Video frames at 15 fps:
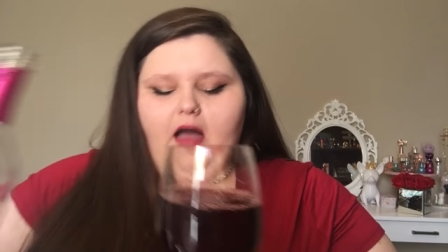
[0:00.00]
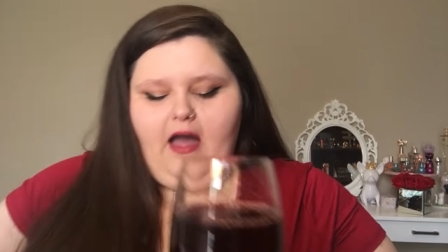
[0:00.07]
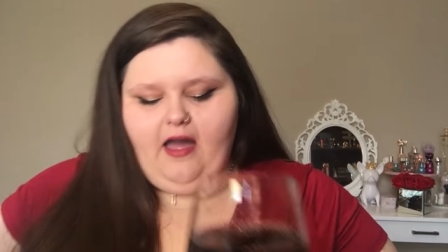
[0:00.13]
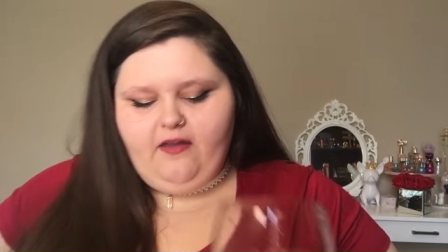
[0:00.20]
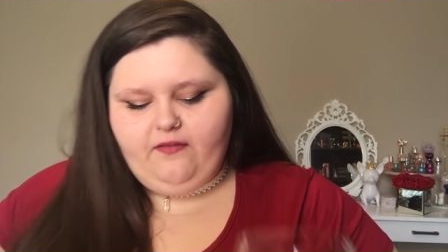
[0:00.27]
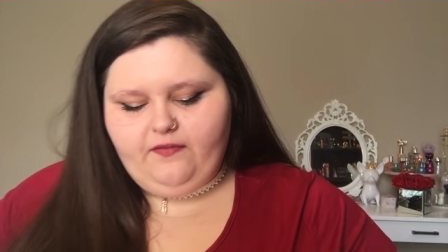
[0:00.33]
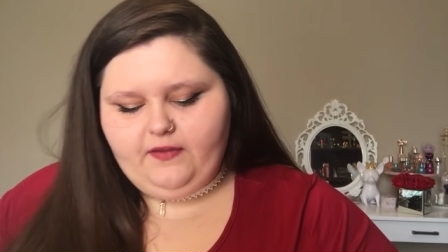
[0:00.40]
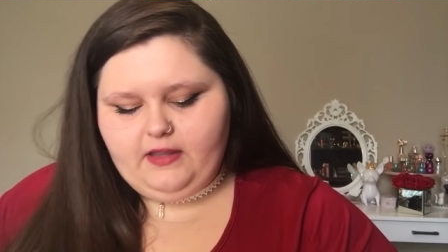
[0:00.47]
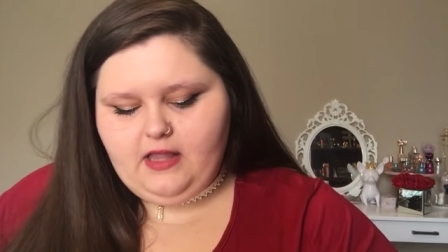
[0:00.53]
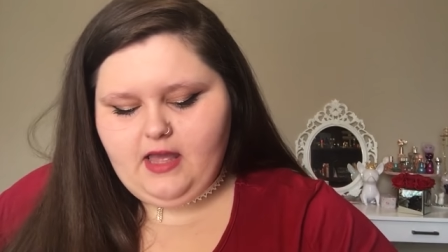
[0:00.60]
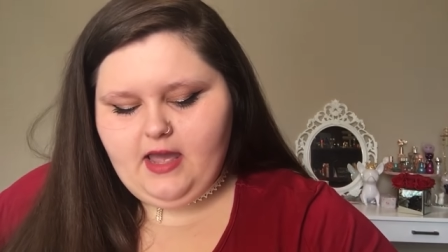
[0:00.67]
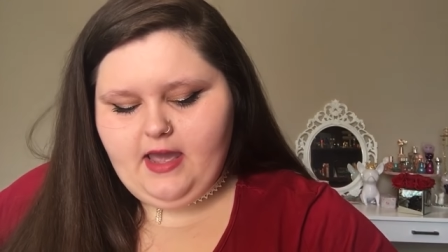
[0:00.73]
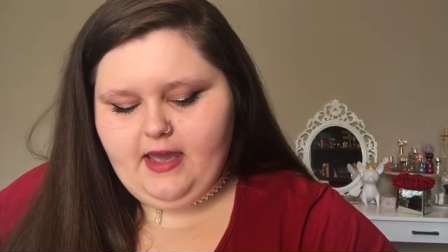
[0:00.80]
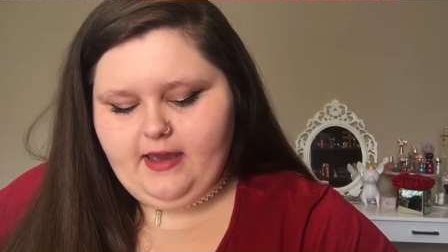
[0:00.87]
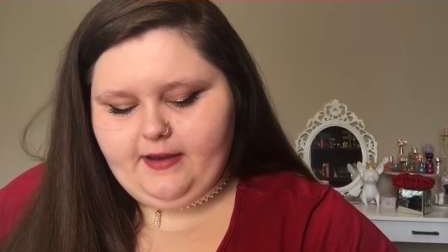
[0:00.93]
I feel
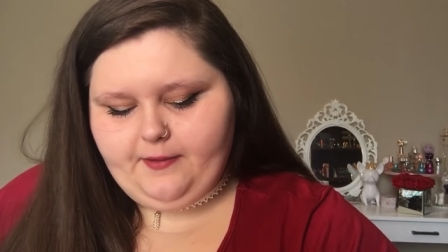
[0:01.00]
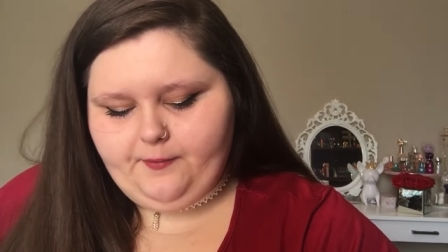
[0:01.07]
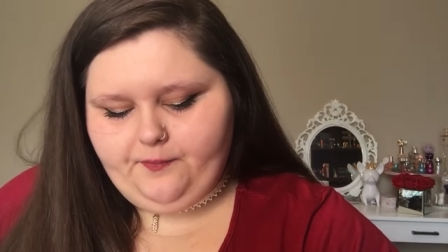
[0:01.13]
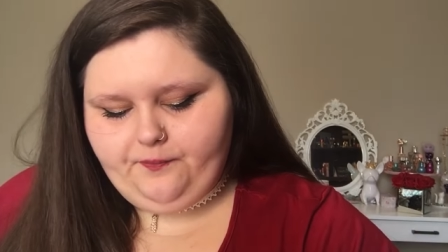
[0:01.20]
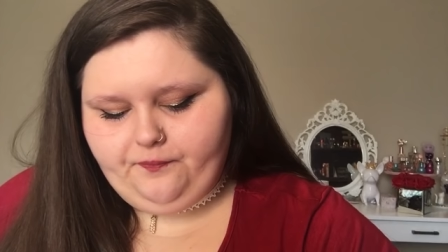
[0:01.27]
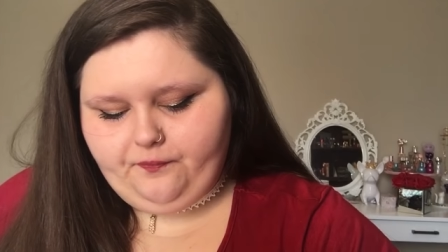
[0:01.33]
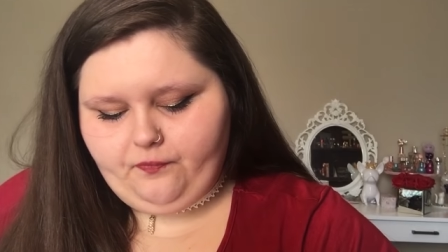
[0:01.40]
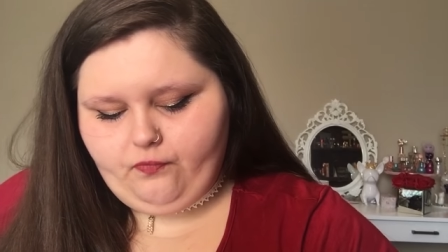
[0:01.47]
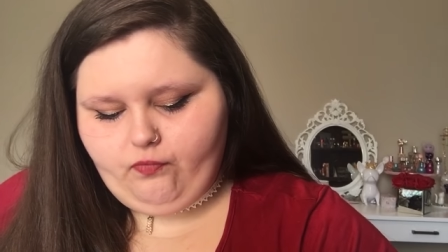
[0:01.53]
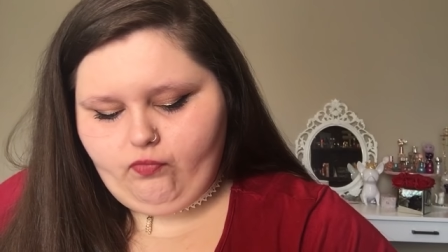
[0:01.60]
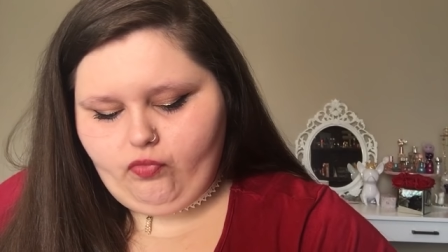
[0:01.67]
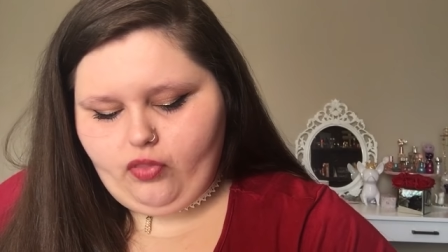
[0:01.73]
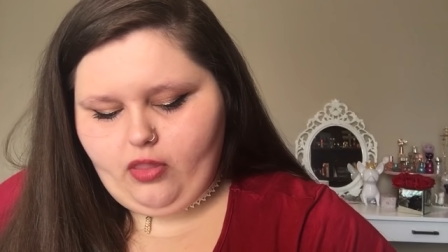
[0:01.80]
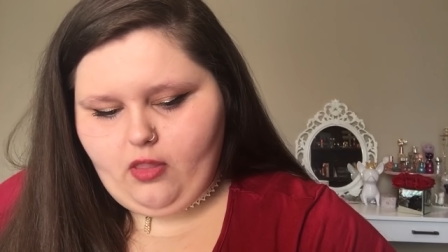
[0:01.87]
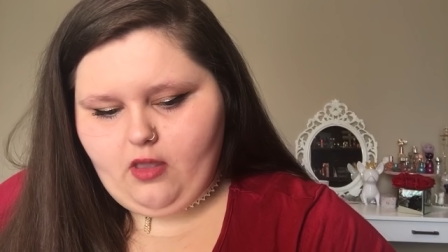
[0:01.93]
like
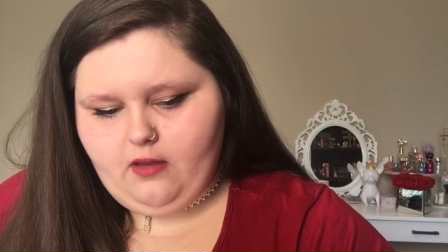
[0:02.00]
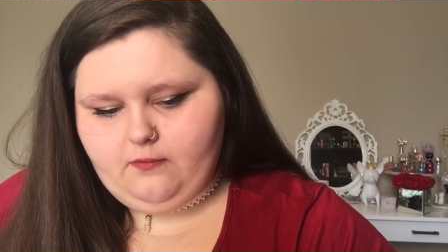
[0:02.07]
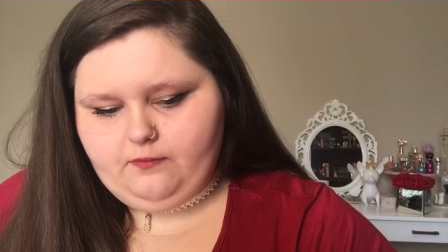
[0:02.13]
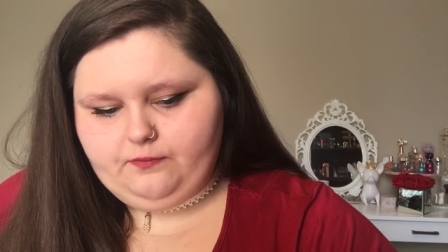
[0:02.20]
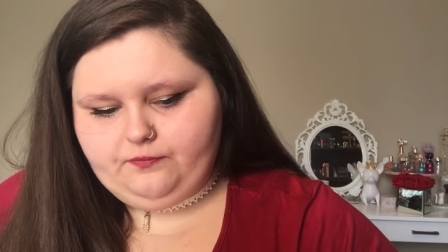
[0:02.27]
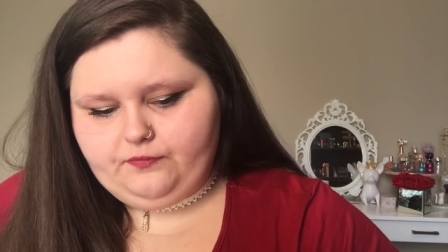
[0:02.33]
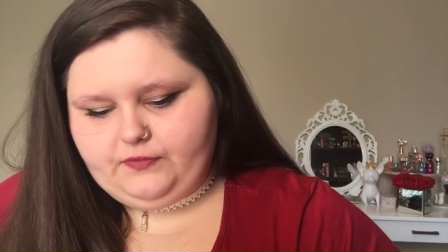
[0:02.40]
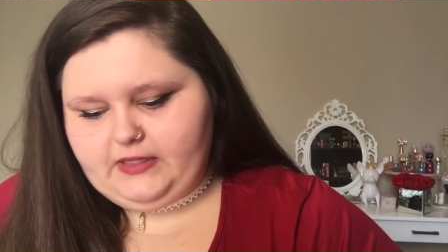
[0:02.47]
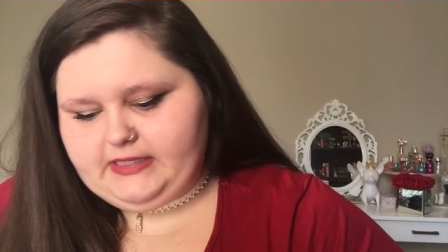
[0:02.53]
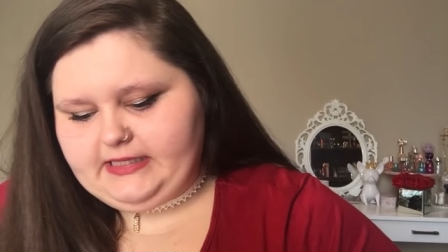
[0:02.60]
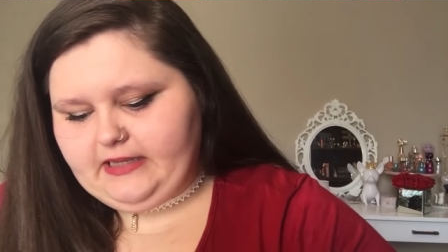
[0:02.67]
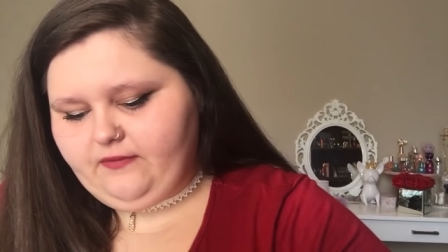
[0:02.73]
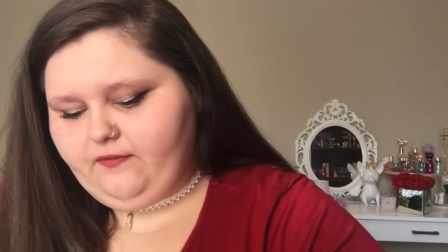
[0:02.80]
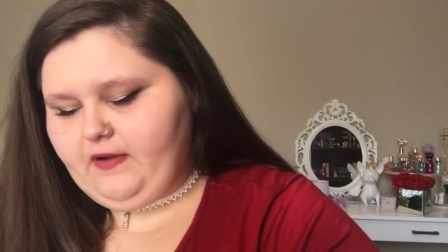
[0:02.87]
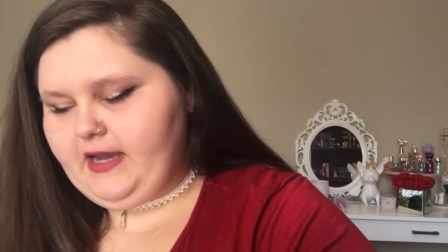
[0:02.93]
this
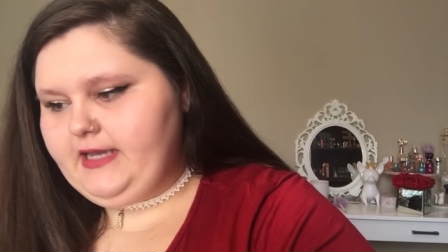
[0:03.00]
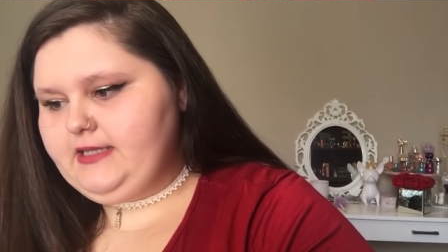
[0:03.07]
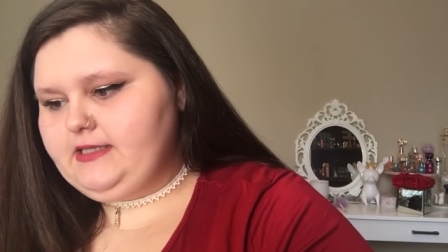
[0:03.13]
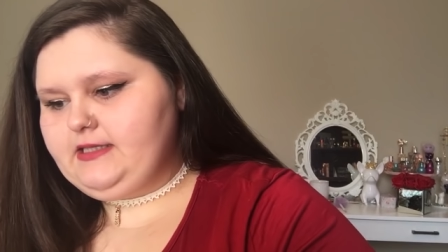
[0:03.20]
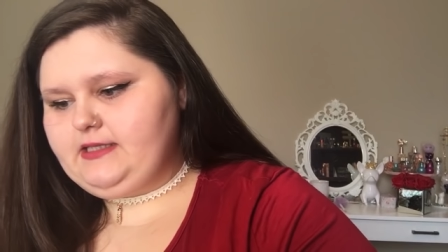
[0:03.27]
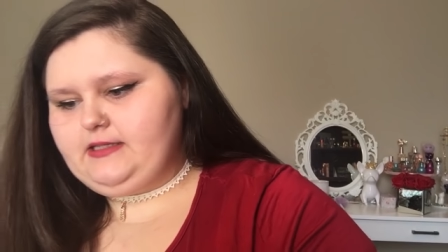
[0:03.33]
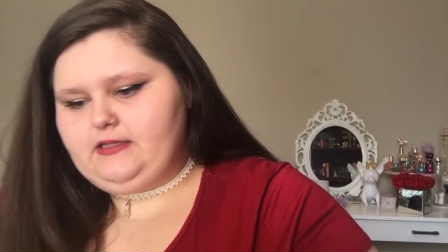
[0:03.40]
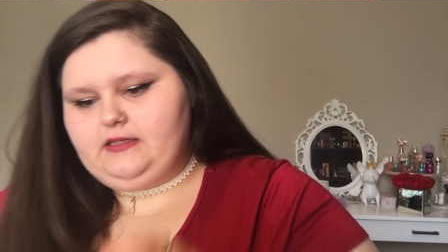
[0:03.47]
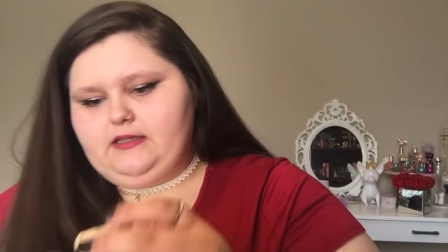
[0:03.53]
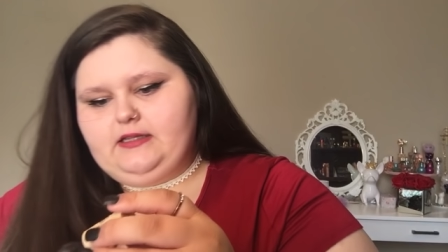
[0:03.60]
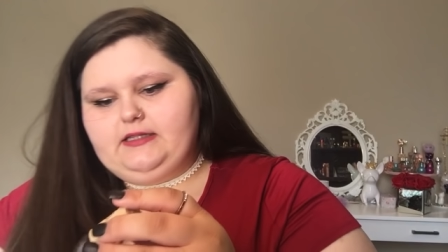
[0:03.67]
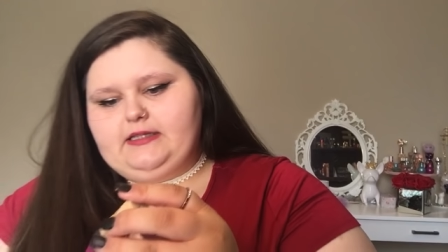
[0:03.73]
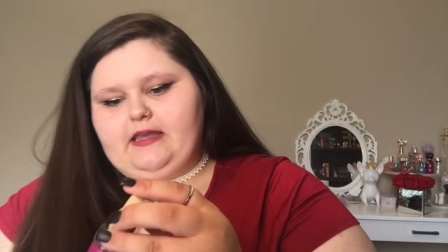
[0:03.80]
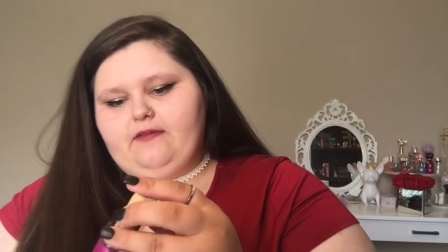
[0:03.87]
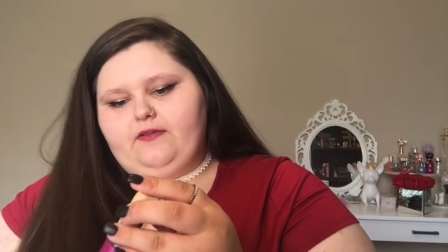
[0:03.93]
advice
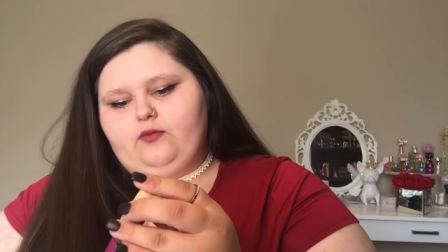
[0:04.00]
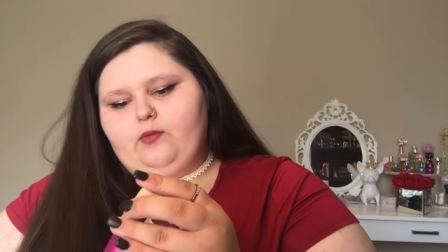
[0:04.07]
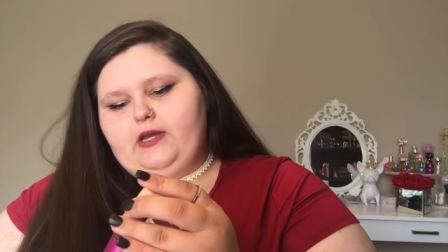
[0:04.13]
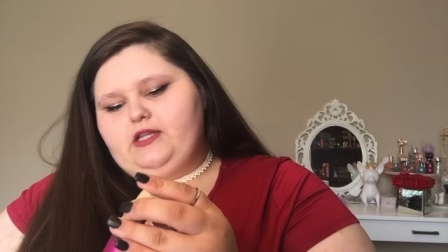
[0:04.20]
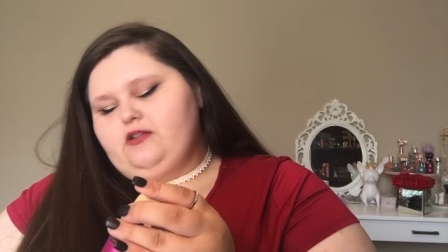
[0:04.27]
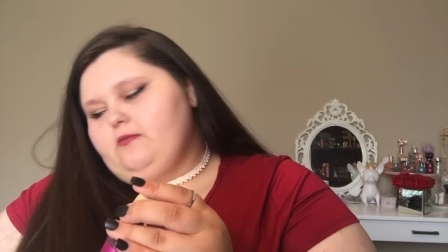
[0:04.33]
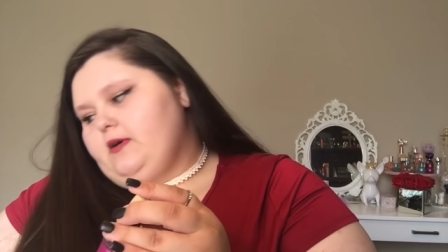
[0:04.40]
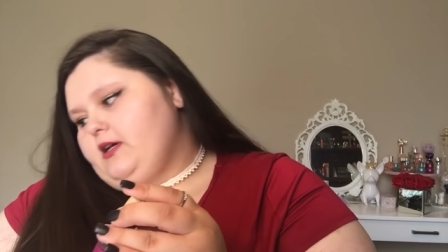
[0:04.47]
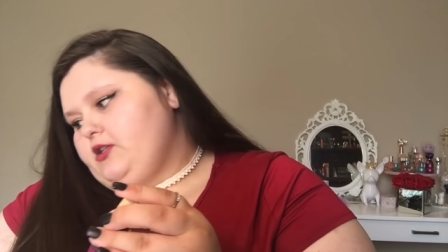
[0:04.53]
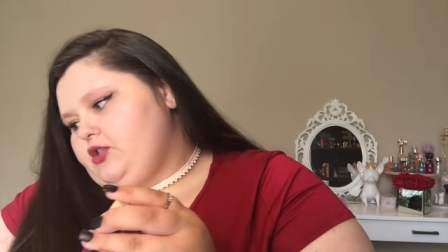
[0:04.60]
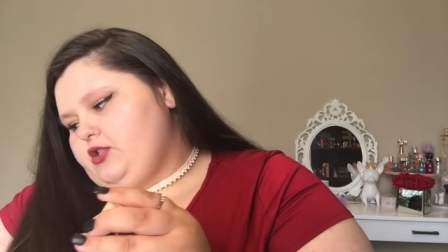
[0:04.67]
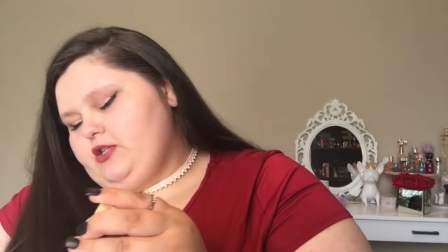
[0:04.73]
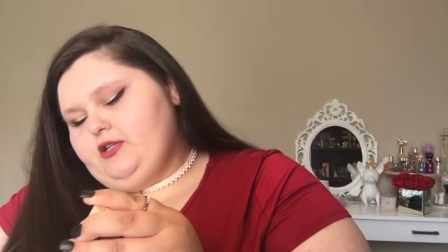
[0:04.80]
is given way too much.